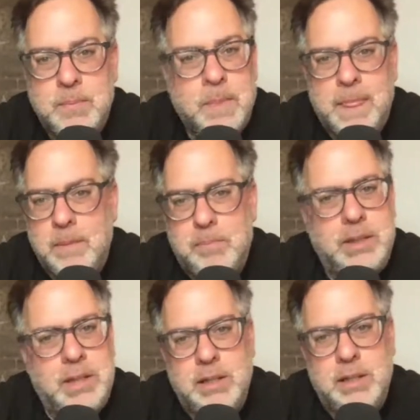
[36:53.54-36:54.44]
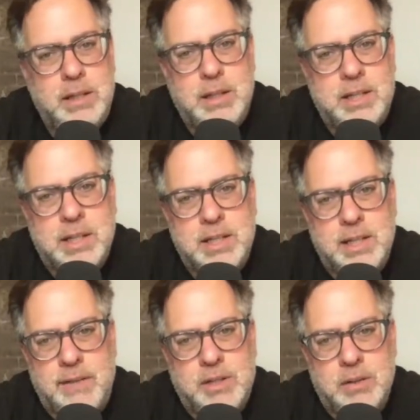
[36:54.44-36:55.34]
but it doesn't
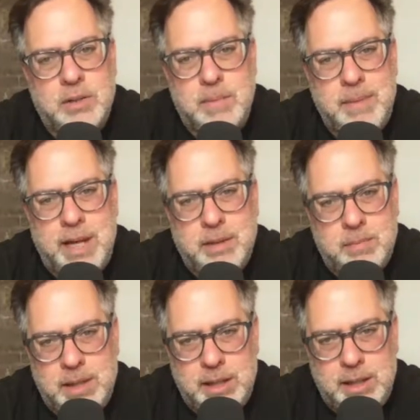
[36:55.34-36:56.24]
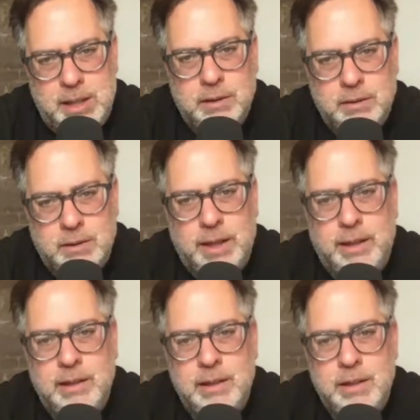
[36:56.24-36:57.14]
have to command the meeting. Right.
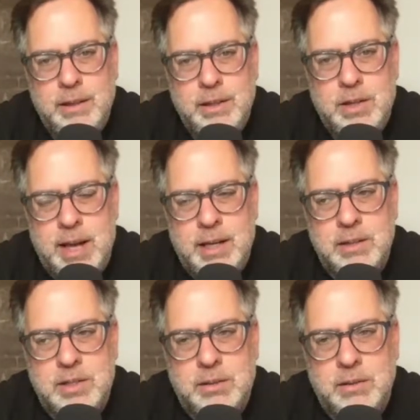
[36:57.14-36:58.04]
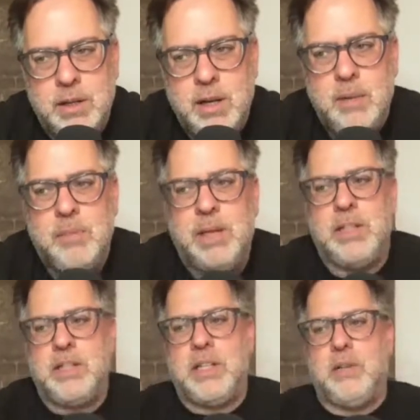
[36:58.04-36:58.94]
Sure. And, but at the
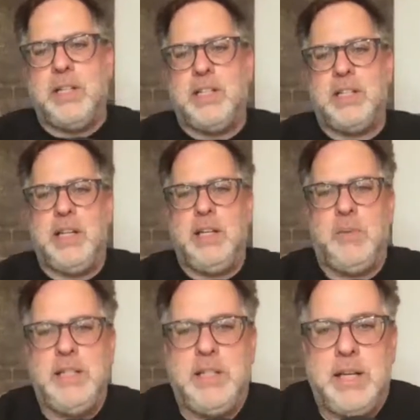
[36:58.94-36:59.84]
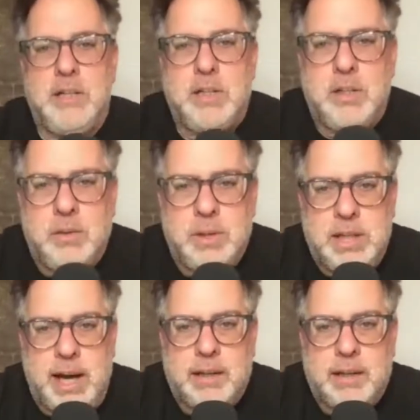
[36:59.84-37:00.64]
Series C, we did do a deck because